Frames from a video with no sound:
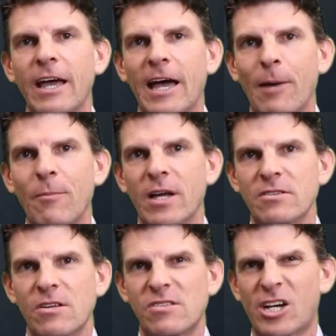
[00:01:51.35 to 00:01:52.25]

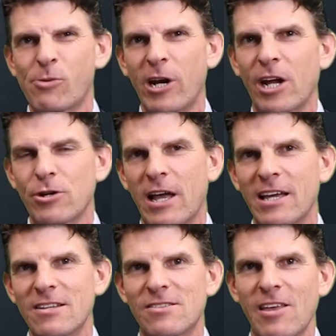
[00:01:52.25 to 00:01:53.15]
And so Section
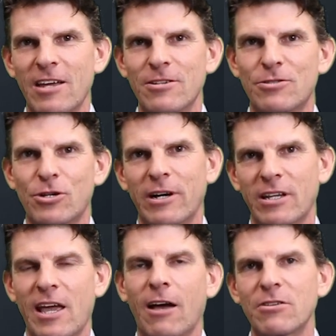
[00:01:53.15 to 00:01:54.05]
100A is there to try
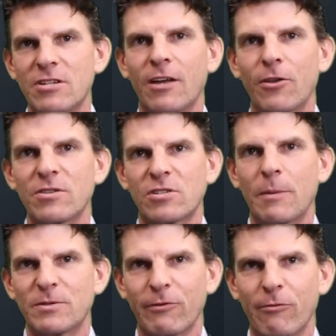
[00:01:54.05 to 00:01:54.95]
and counter those
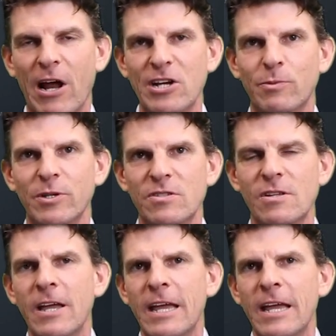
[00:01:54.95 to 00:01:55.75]
types of arrangements.